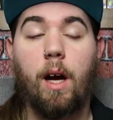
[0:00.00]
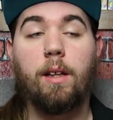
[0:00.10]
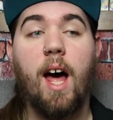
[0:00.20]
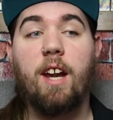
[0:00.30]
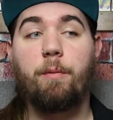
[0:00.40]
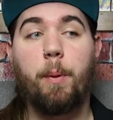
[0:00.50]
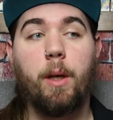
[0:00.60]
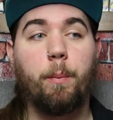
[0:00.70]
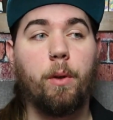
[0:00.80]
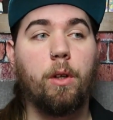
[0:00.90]
A lot of
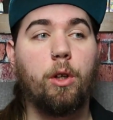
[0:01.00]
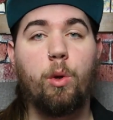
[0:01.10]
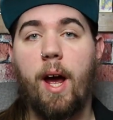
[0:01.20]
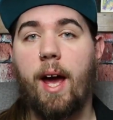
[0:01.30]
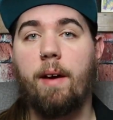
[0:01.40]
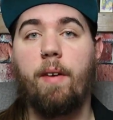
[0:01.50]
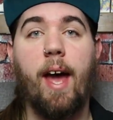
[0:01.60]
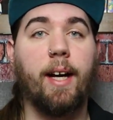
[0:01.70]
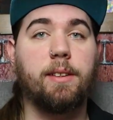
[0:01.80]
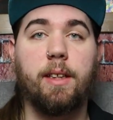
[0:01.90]
people who have
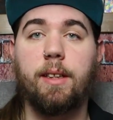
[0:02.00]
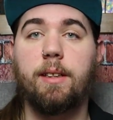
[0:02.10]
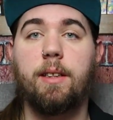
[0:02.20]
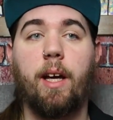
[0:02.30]
accidents